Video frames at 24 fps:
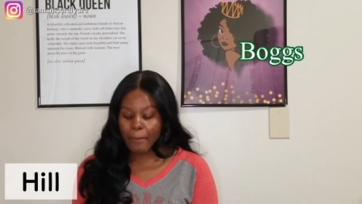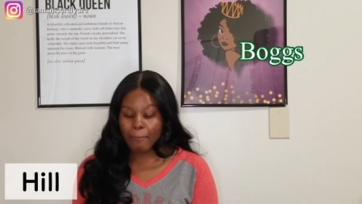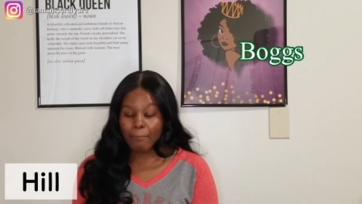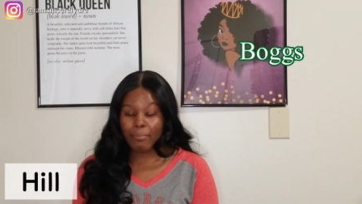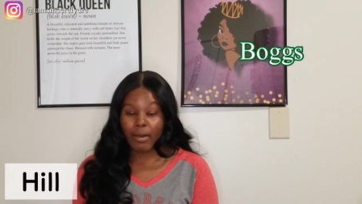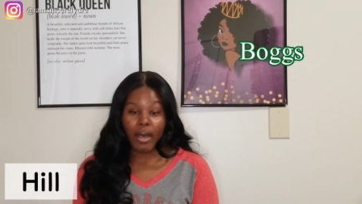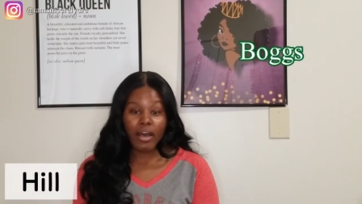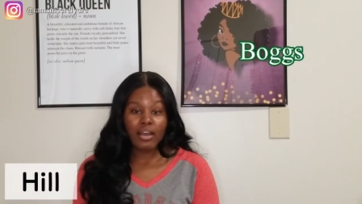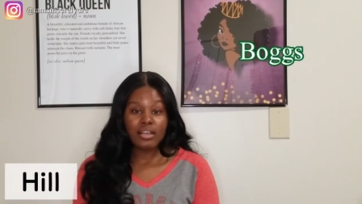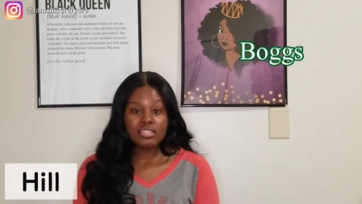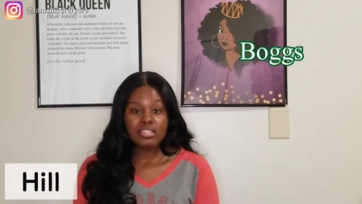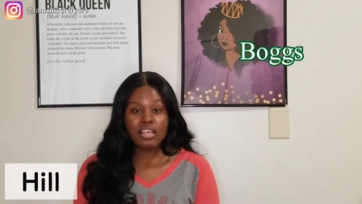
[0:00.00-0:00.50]

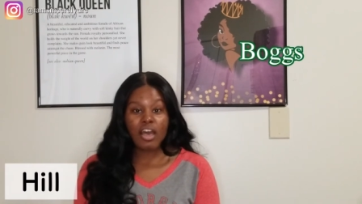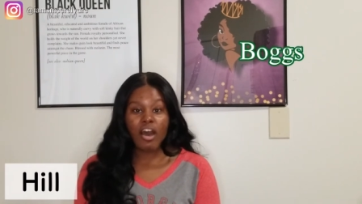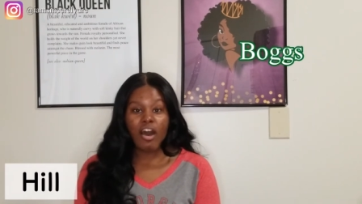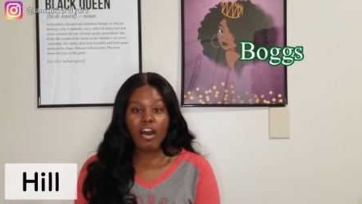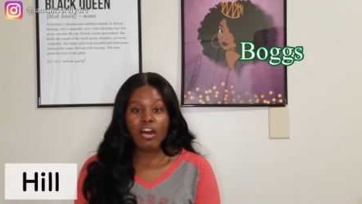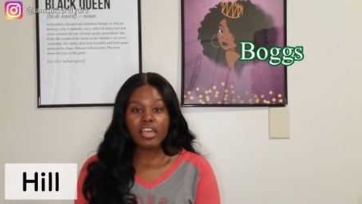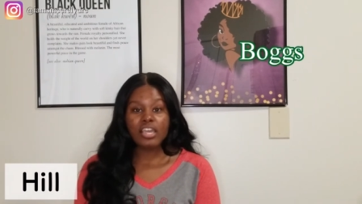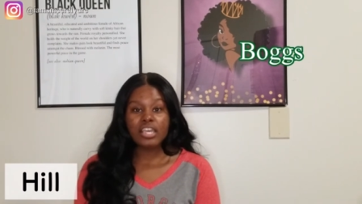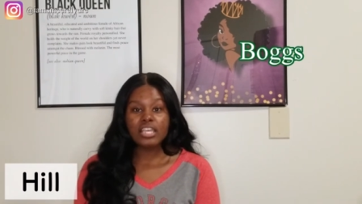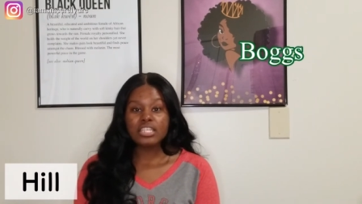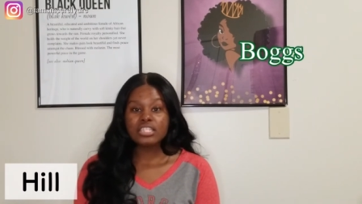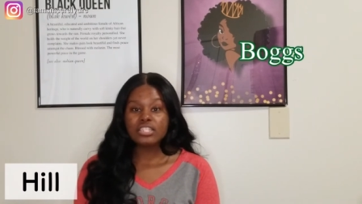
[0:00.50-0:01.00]
Boggs
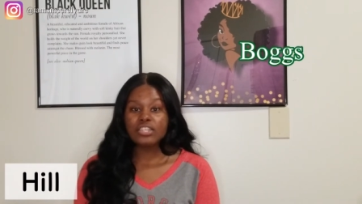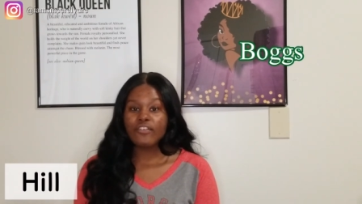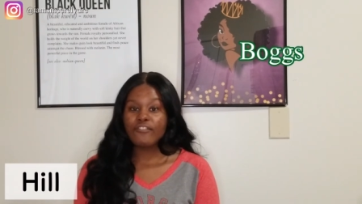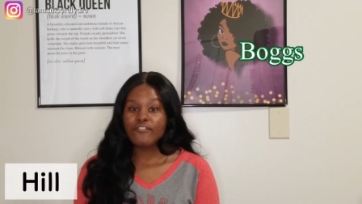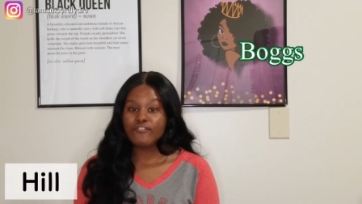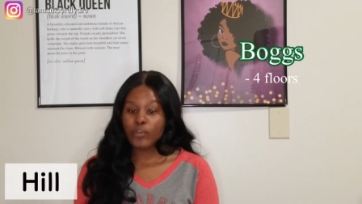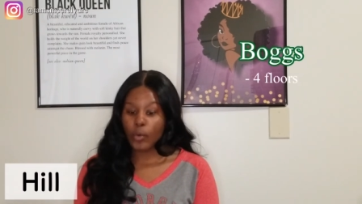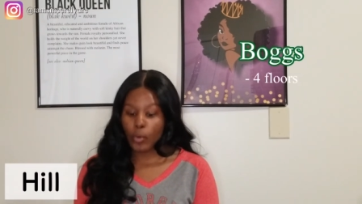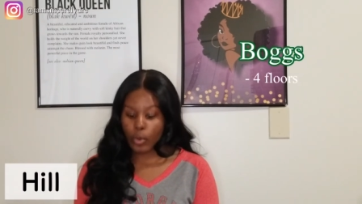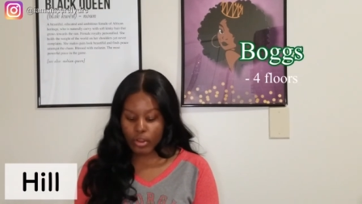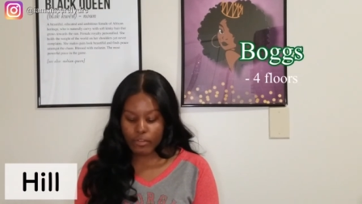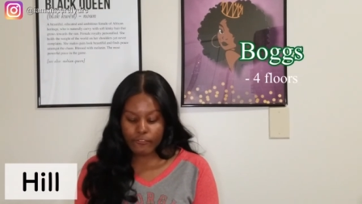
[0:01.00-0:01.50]
Hall is
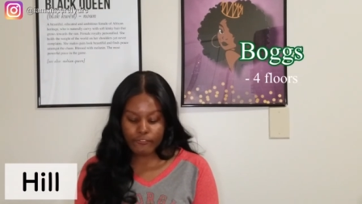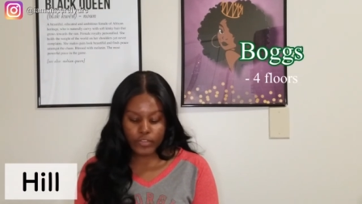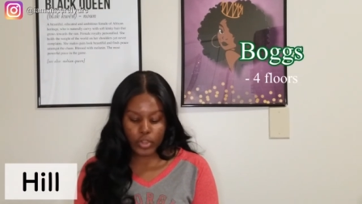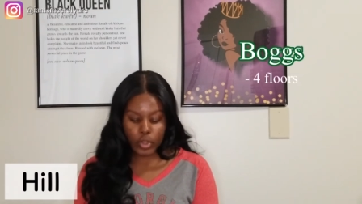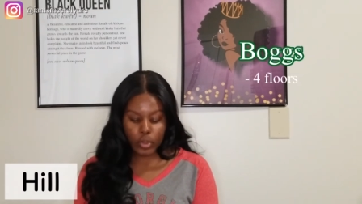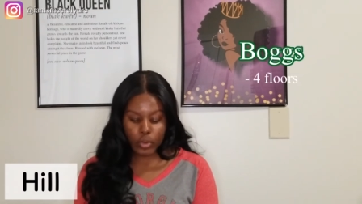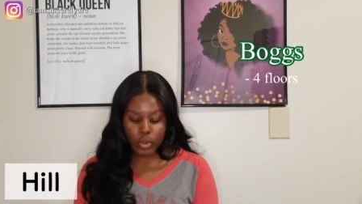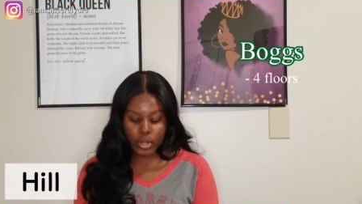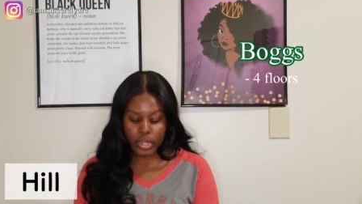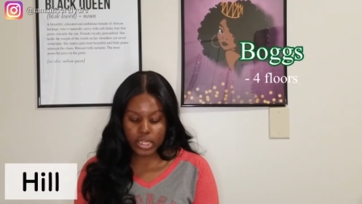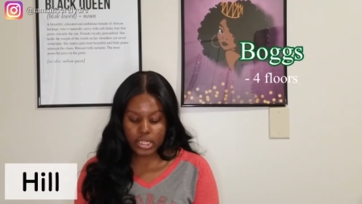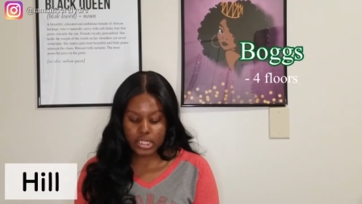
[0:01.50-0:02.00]
four
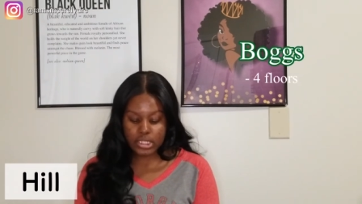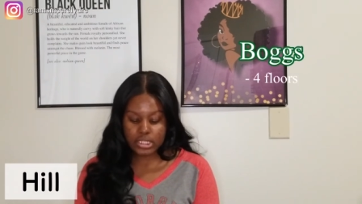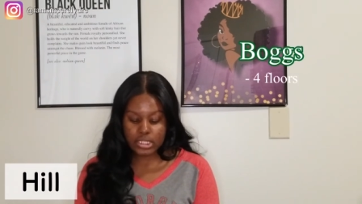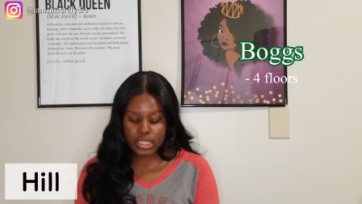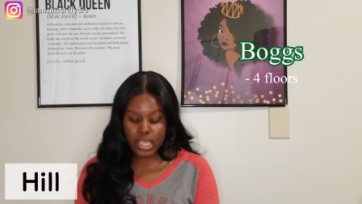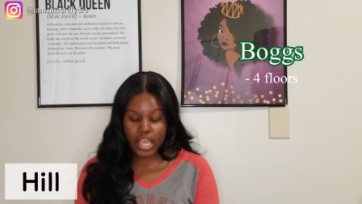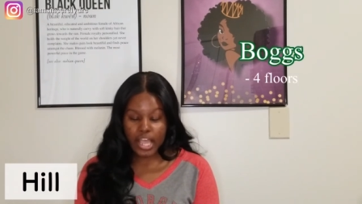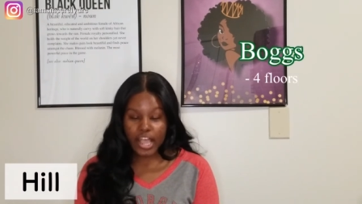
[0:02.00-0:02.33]
floors.